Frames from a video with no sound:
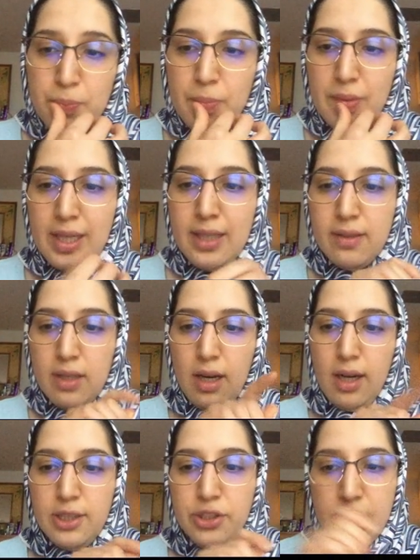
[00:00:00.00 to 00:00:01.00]
And
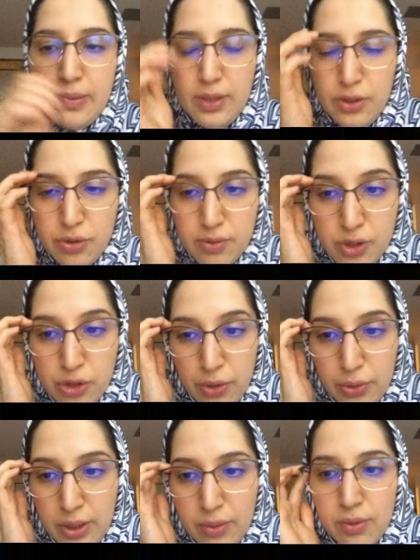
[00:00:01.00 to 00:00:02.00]
I just want to show
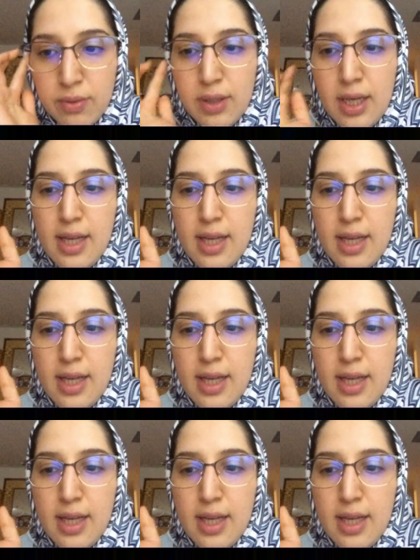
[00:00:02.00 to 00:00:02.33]
you